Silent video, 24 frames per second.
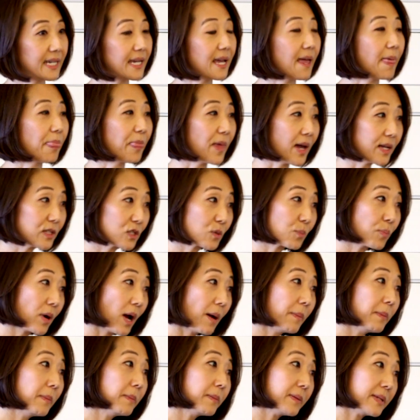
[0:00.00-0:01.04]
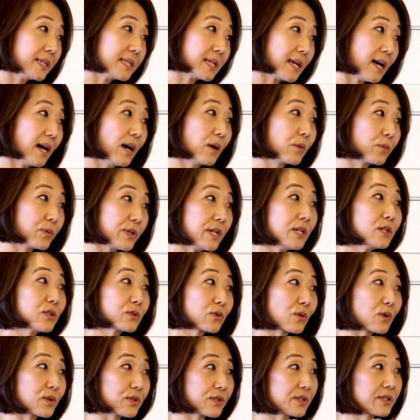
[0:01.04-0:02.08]
And that's probably a
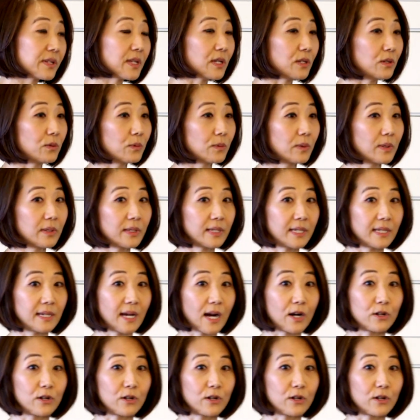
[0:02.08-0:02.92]
resource that you really